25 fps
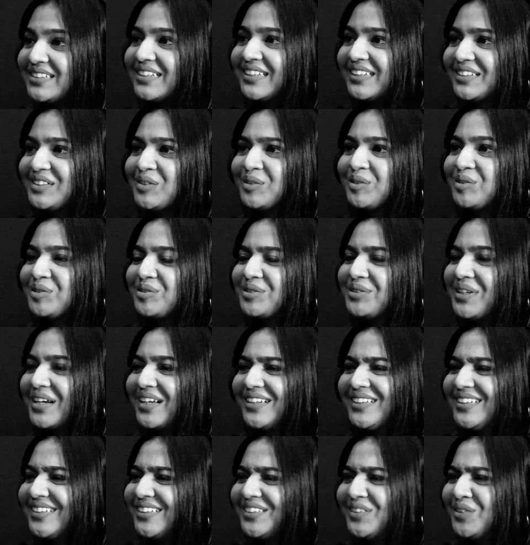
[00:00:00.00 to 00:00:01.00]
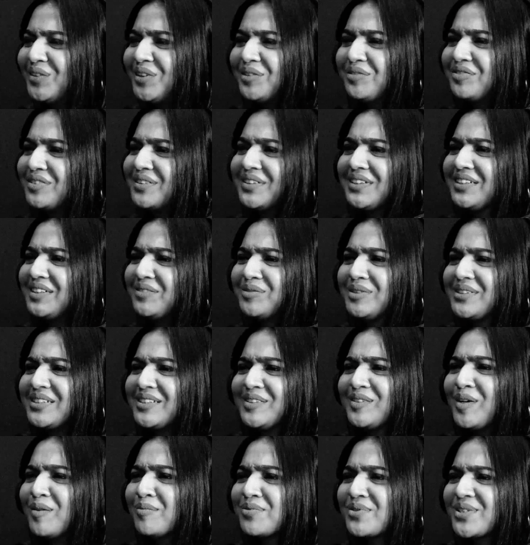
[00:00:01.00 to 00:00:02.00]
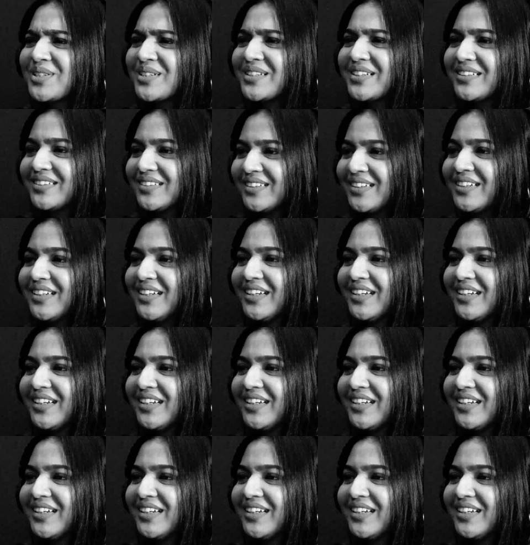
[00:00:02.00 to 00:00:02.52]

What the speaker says: See, I told you. I didn't know if it was an option.